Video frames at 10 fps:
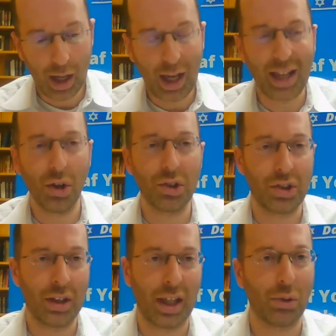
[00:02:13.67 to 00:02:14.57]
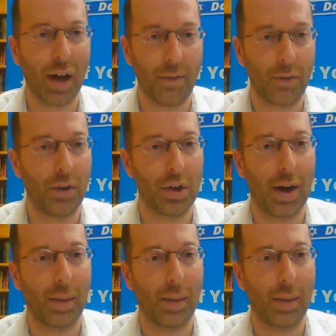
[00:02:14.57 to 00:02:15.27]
in yotzin, they do not fulfill their